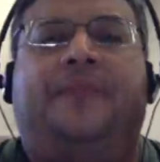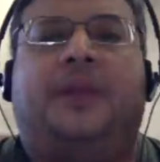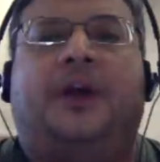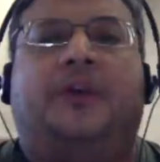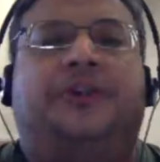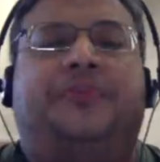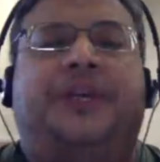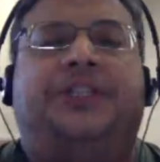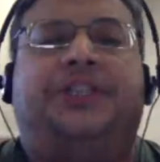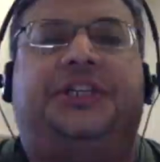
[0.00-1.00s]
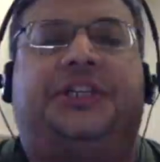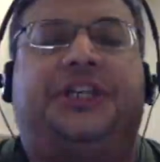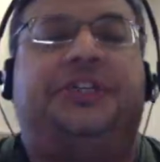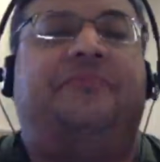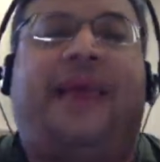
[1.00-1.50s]
other species
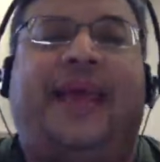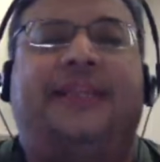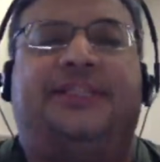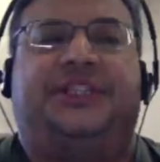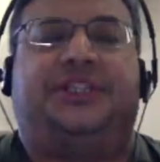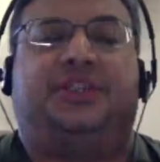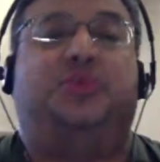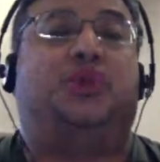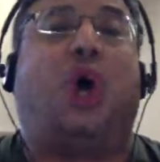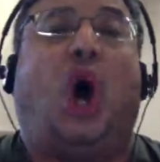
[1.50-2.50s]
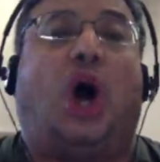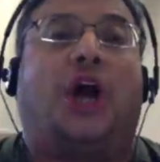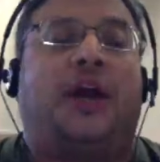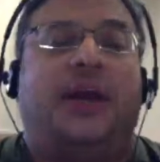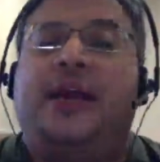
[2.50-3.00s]
like chimpanzees to
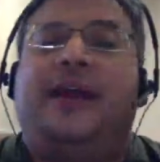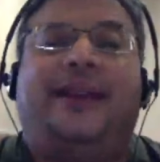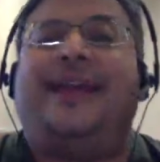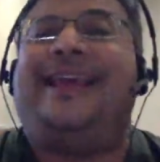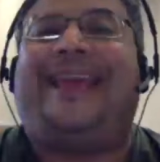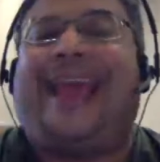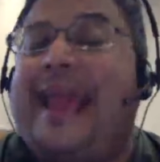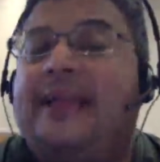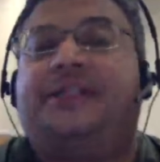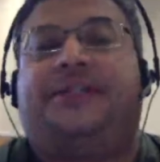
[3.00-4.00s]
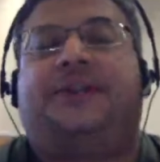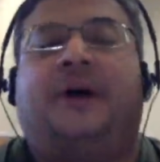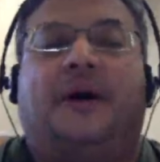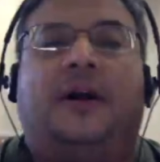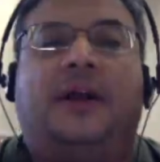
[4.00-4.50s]
talk. They can't
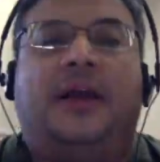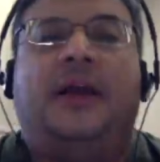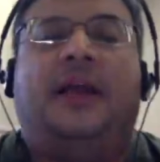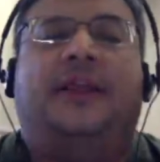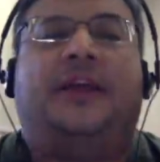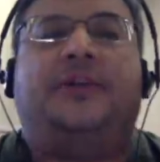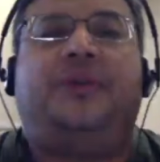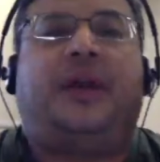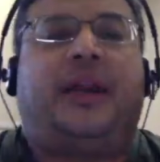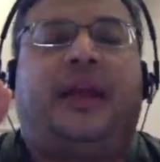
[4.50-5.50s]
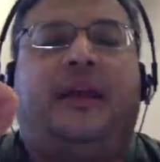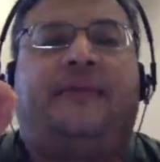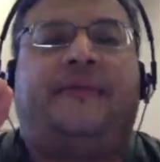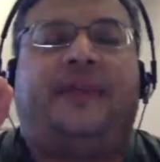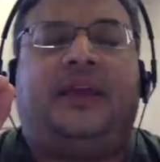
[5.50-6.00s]
talk. They do not
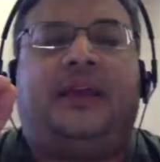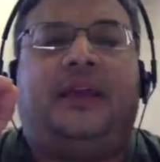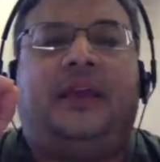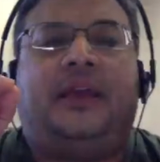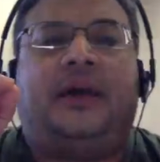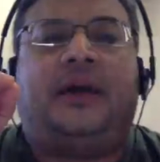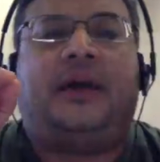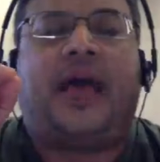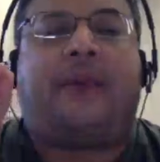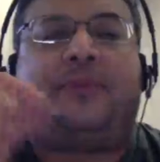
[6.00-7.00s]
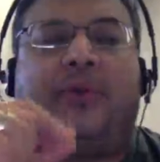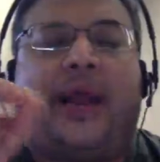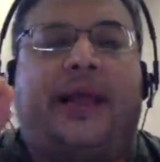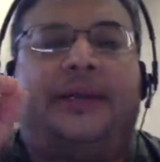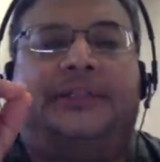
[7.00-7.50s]
have the
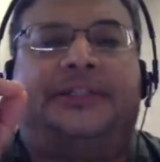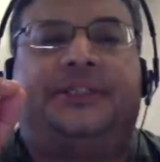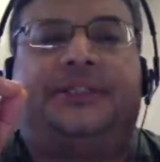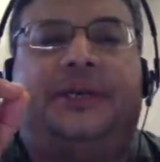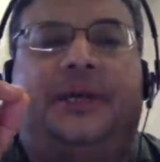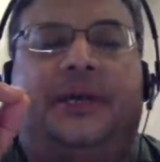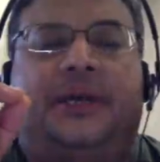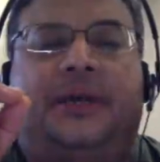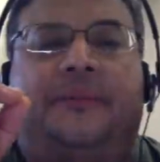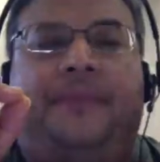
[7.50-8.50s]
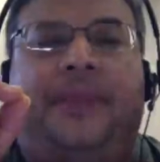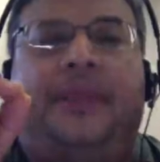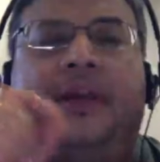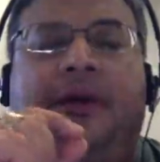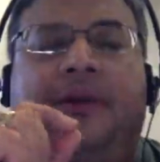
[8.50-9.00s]
apparatus
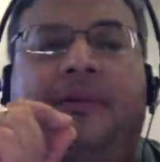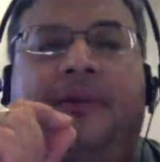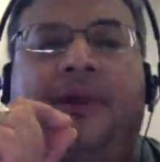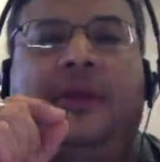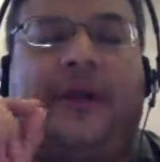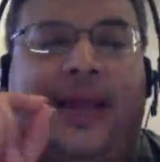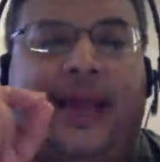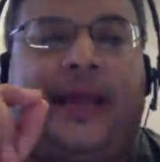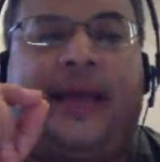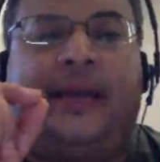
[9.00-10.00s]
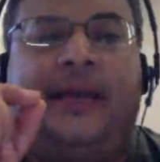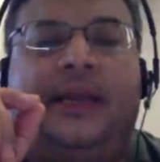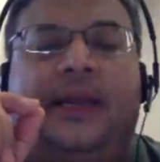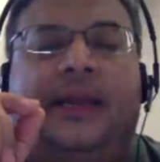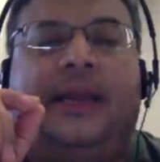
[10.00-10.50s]
in their head
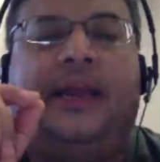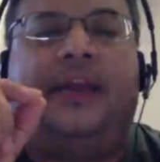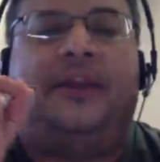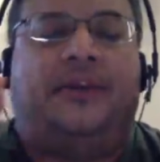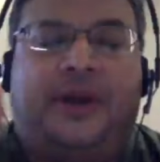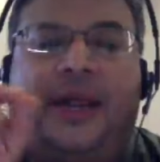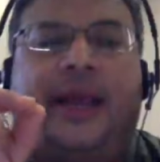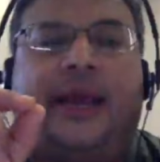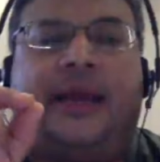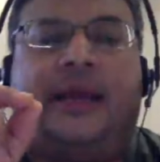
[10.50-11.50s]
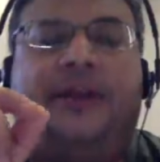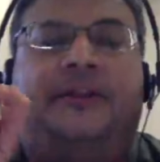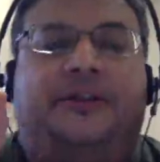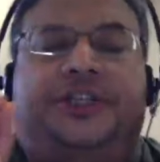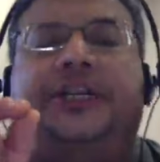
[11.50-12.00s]
and in their neck and
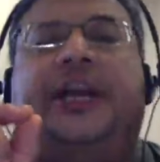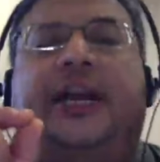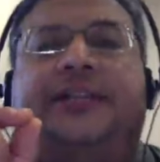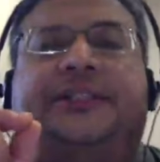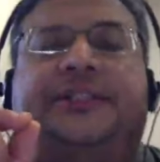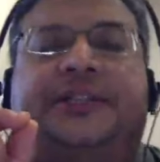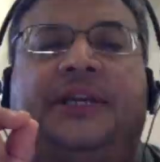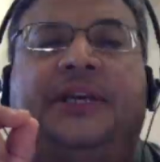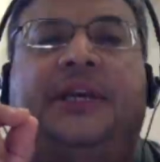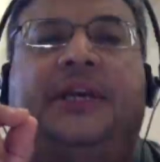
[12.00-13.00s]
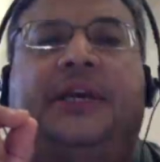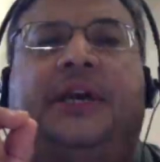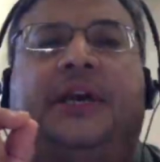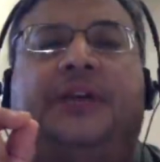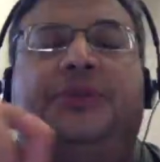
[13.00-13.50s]
in their chest
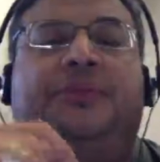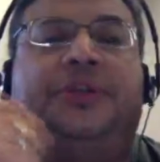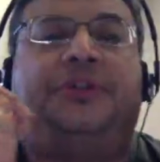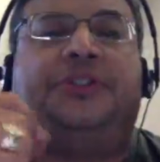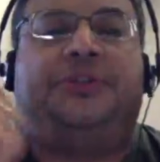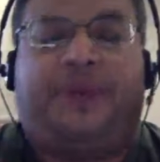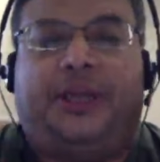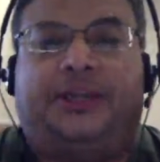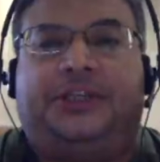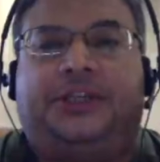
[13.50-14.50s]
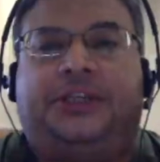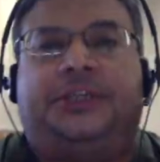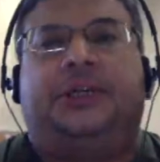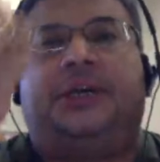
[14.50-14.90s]
to produce speech.